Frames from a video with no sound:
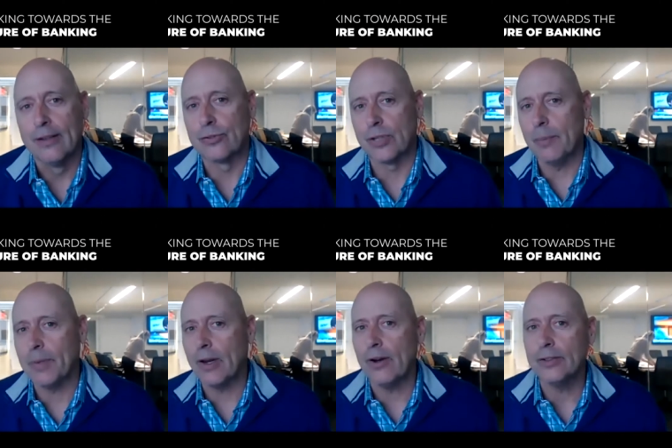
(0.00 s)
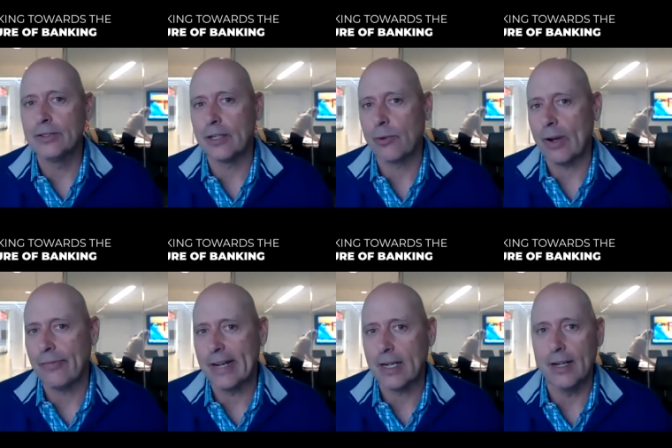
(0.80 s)
some of the laws that,
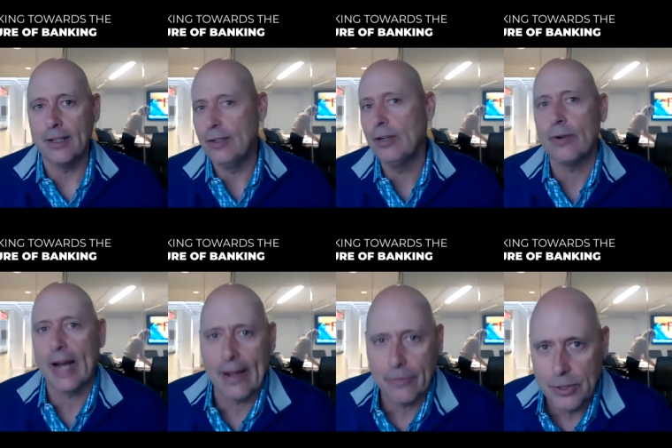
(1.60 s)
quite frankly, you don't have